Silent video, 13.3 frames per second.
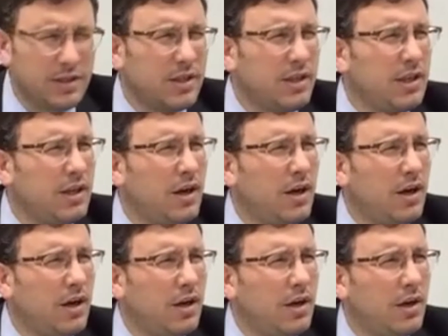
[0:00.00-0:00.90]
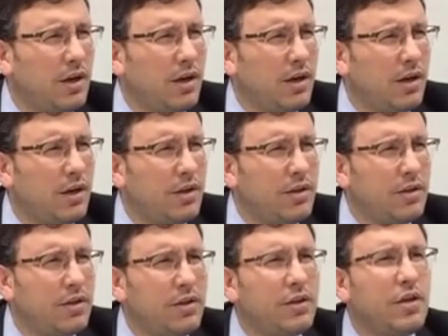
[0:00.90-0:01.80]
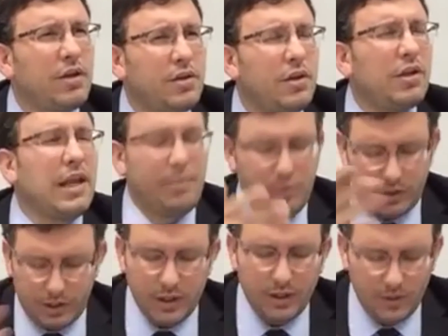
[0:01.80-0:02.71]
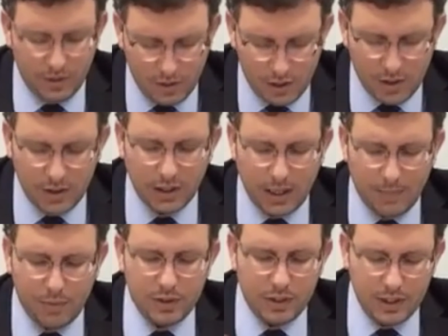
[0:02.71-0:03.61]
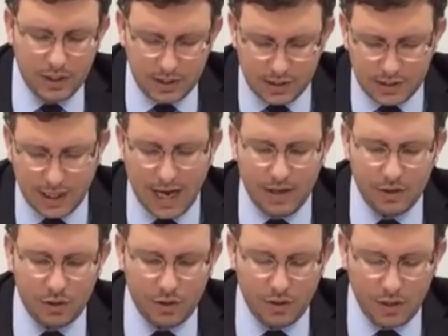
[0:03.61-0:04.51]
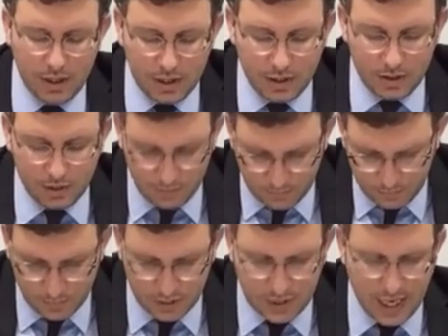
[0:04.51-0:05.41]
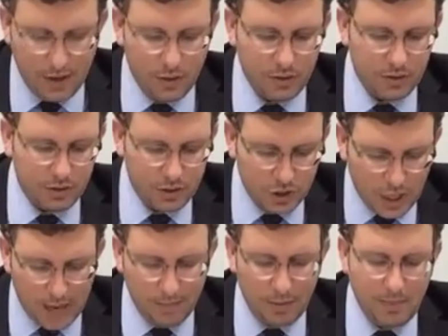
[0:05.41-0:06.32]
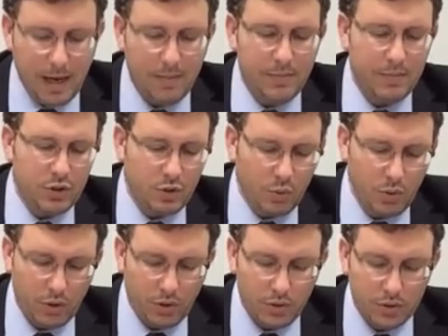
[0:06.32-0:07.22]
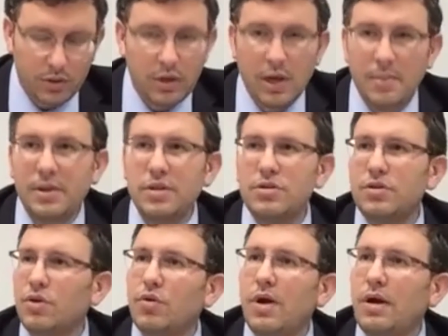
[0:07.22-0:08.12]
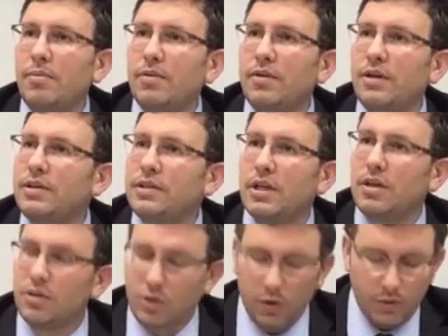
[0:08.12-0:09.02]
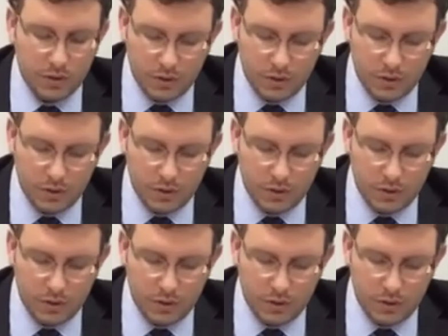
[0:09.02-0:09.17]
the leprosy, slander, debtors, timely payment to workers. I mean, these are incredible things that the Torah is